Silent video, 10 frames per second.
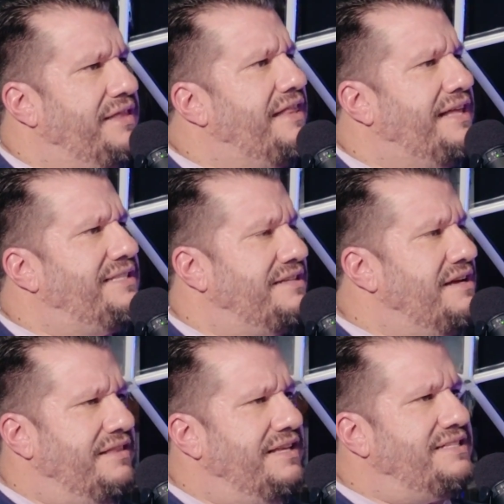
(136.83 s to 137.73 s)
Yeah, this
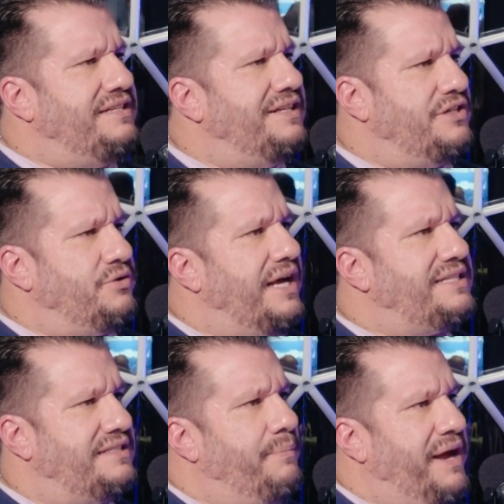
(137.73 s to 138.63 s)
does
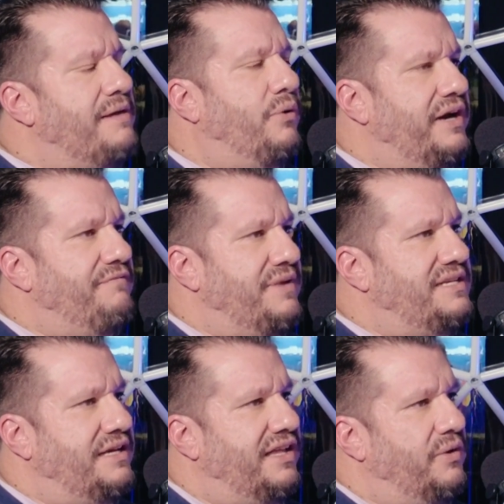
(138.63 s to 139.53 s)
address a pain point I've been
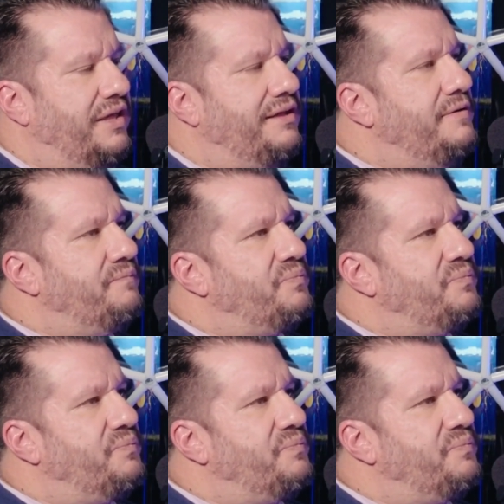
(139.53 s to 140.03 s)
dealing with.